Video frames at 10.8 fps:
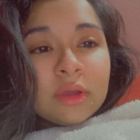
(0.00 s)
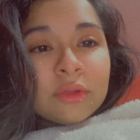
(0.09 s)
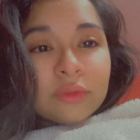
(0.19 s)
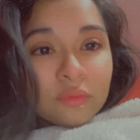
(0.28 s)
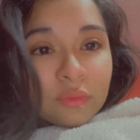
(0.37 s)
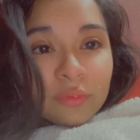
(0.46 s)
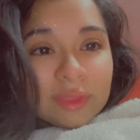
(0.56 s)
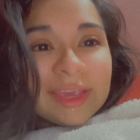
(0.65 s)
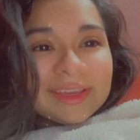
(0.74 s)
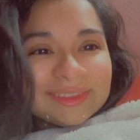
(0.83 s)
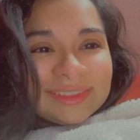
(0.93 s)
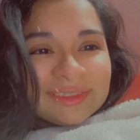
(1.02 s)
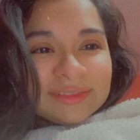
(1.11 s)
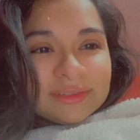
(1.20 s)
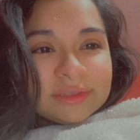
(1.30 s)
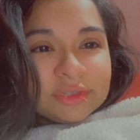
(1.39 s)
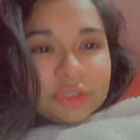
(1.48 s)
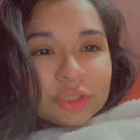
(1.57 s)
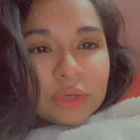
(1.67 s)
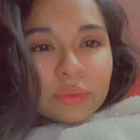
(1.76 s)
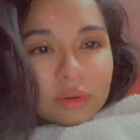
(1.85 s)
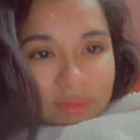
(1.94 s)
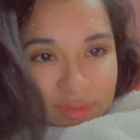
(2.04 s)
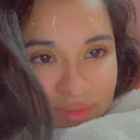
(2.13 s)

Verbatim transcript: Through things to grow as